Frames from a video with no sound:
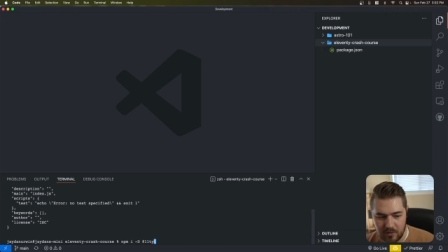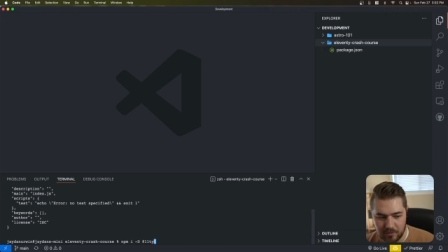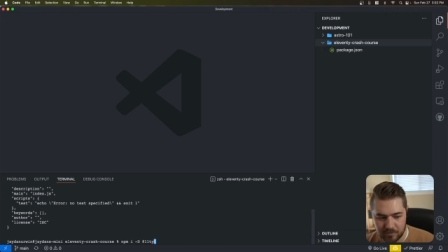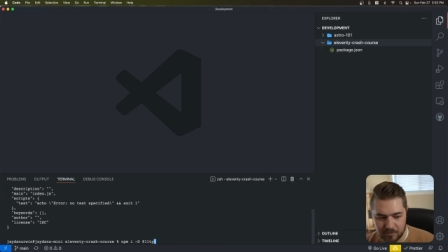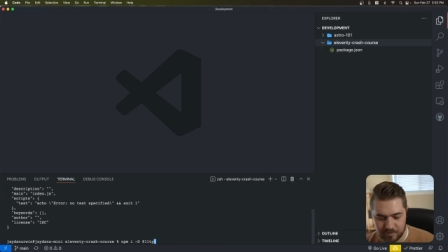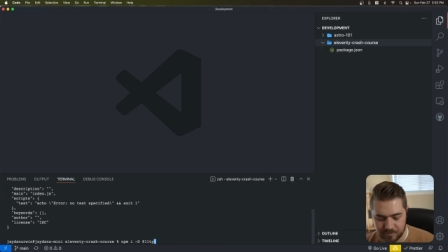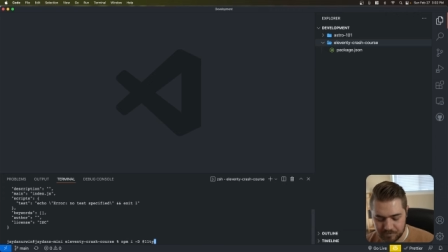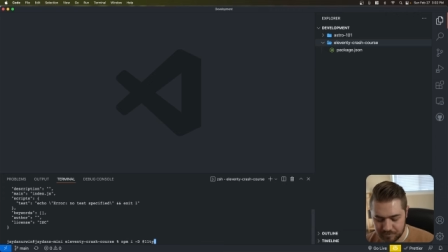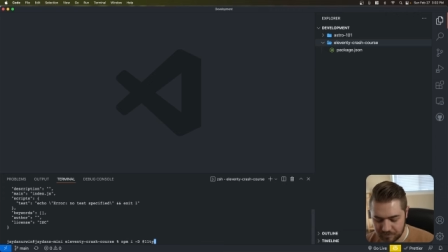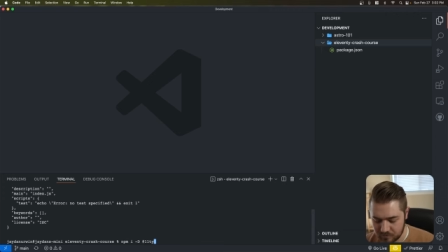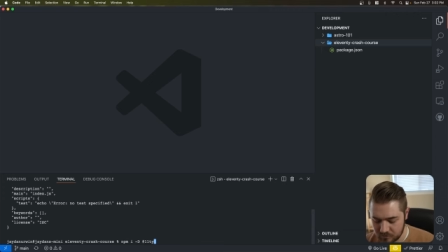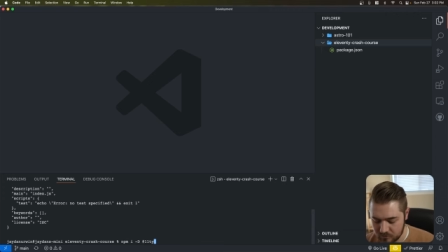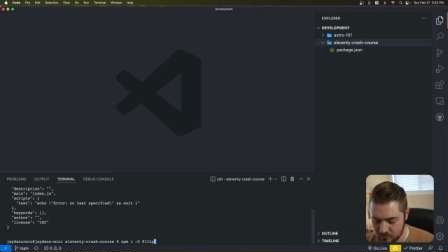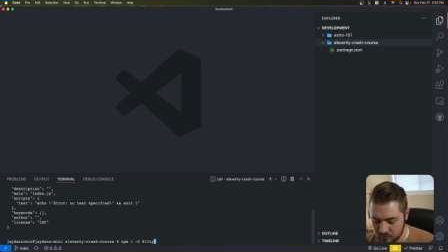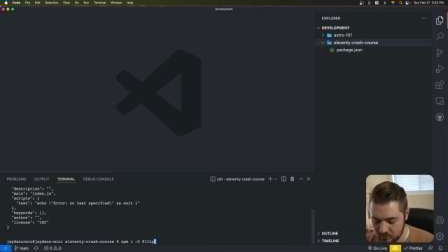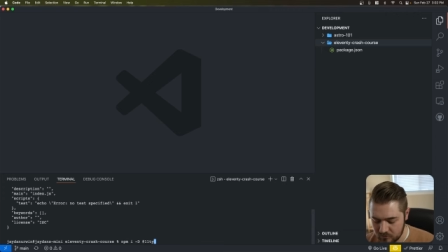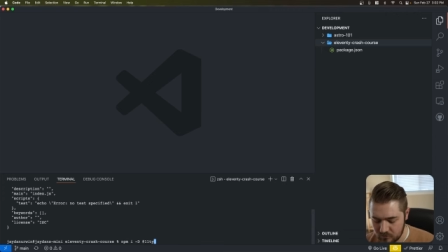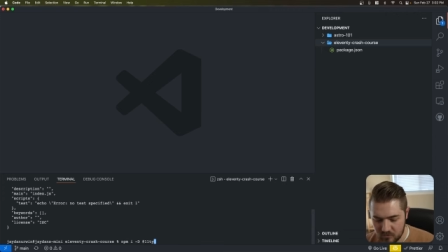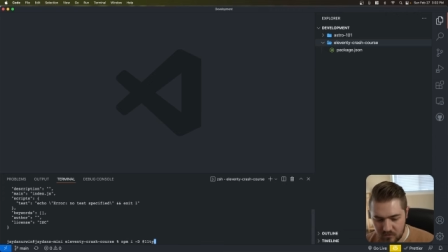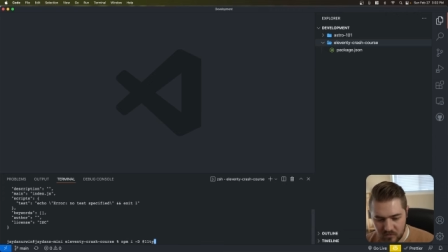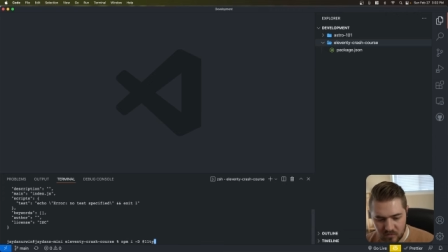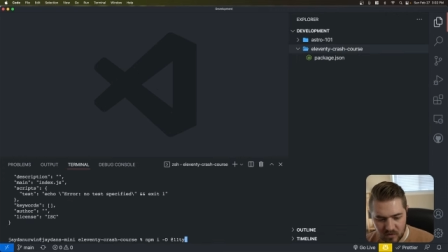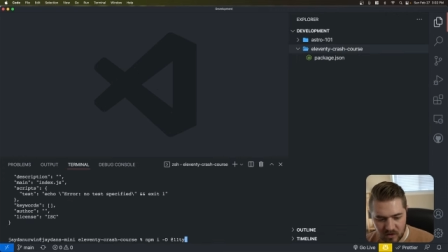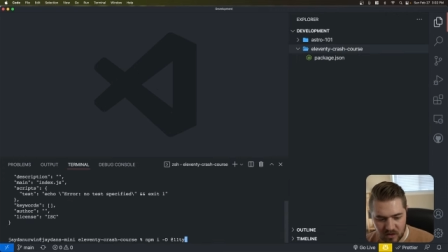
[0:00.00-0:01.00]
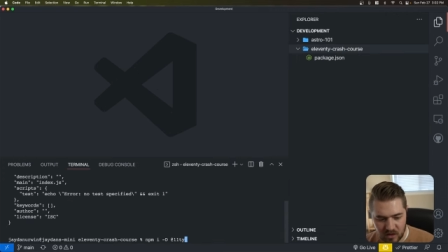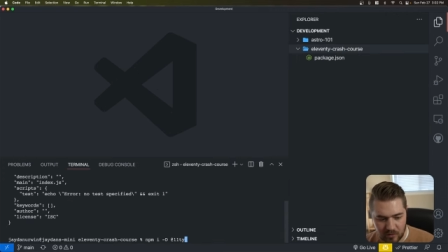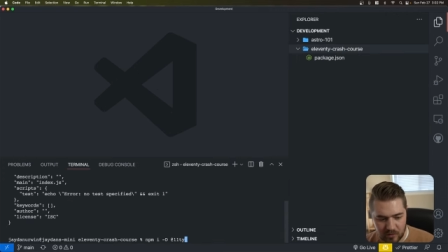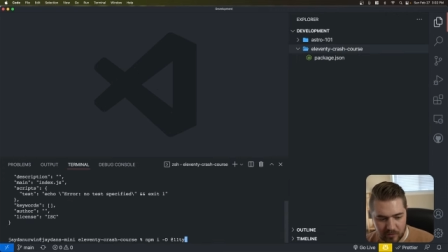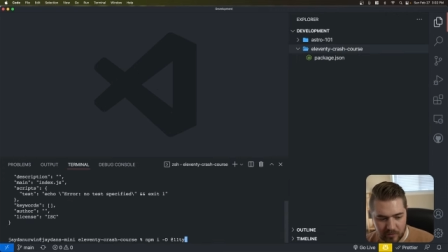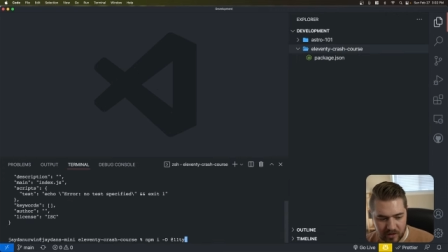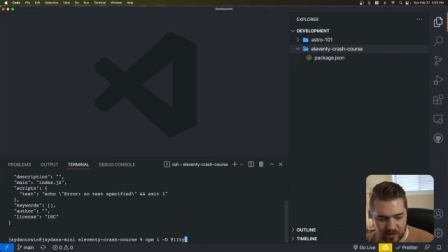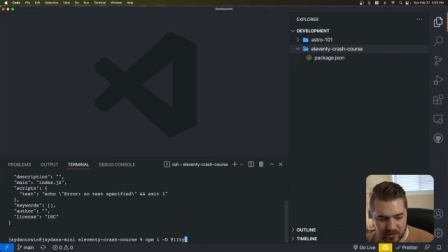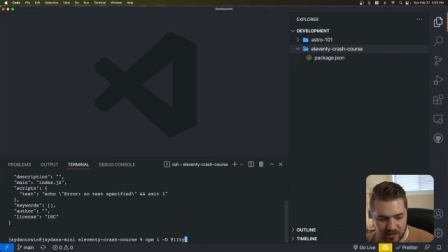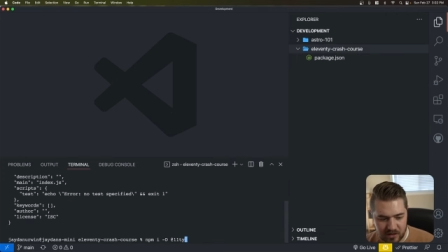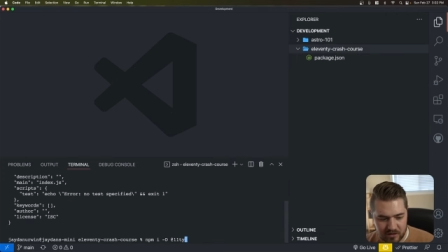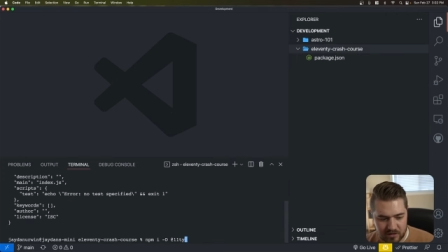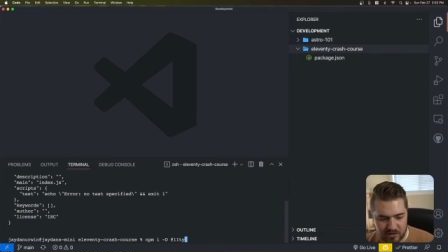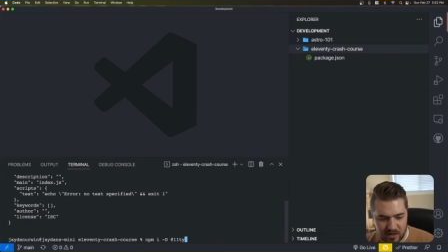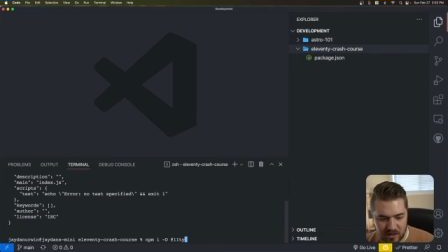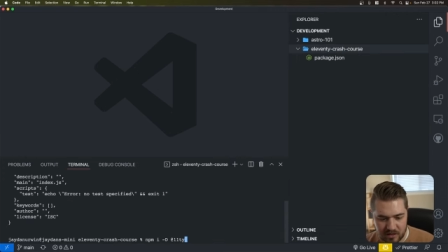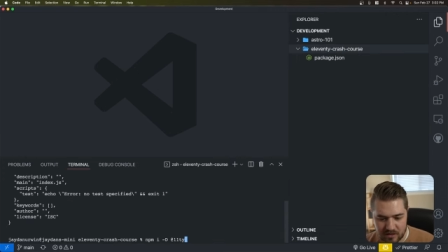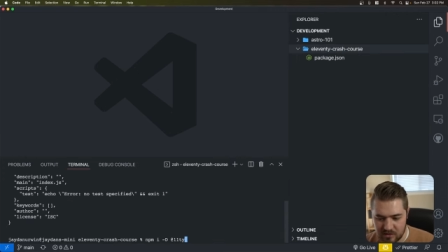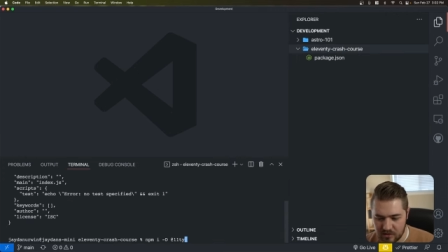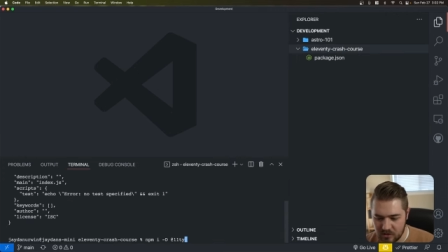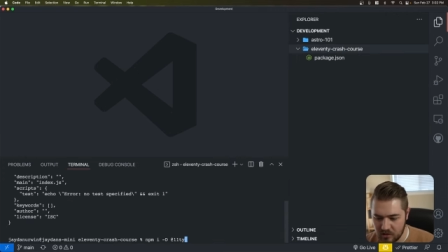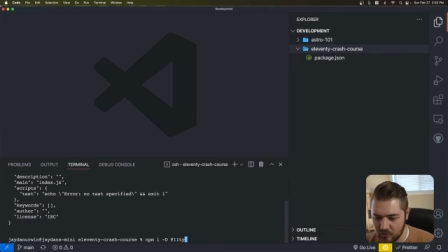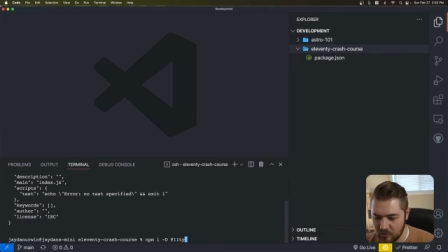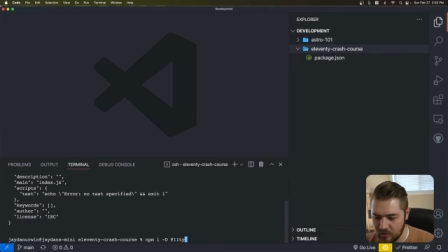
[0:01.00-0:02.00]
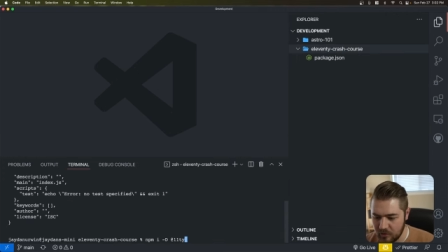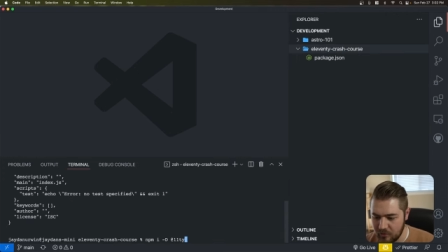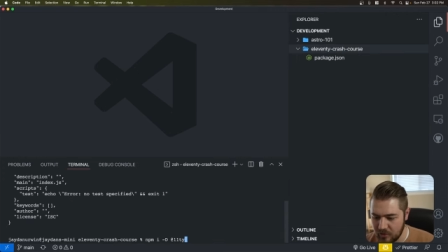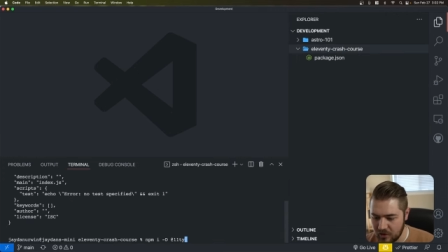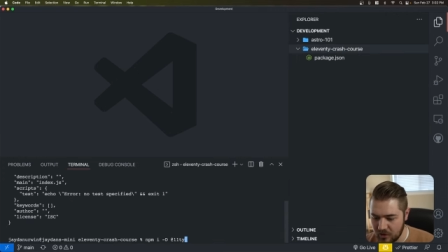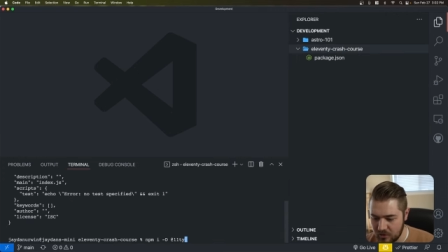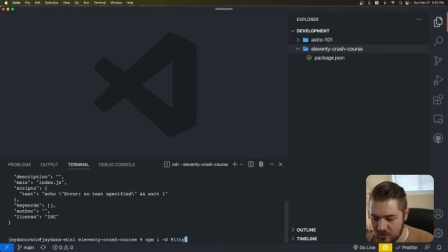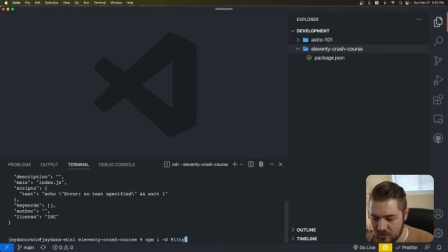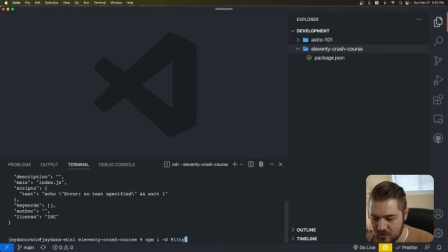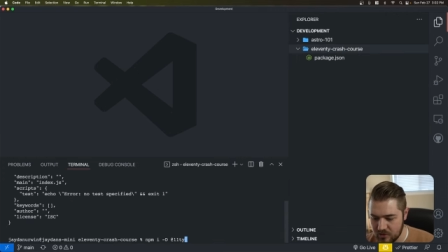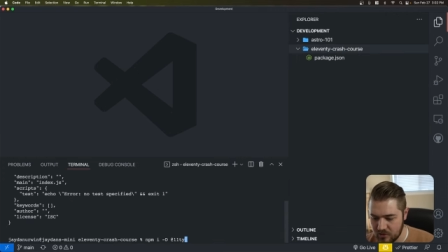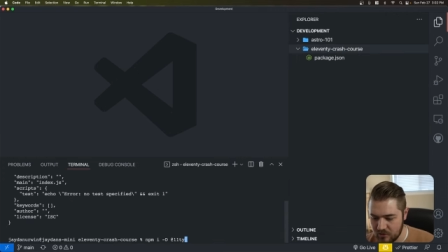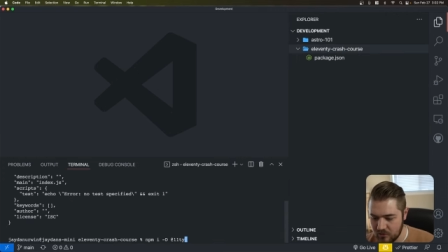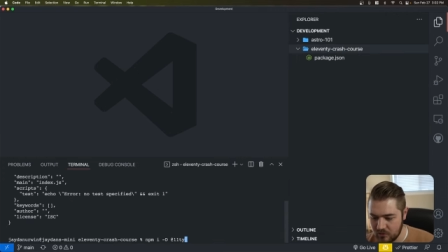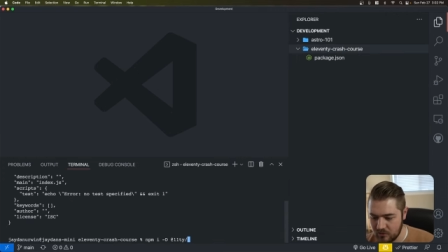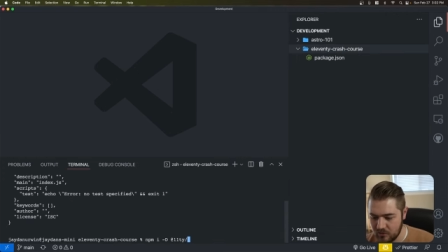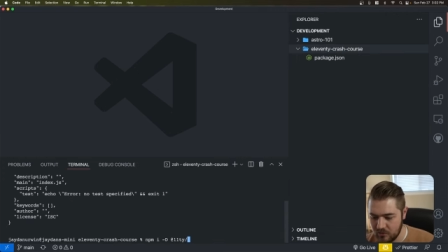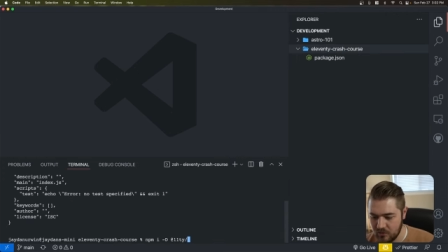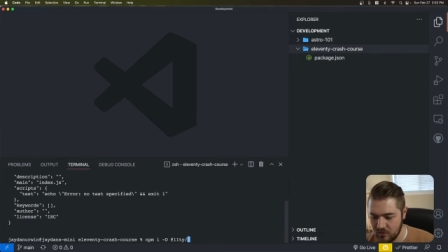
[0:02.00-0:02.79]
Let me make that text a little bit bigger too.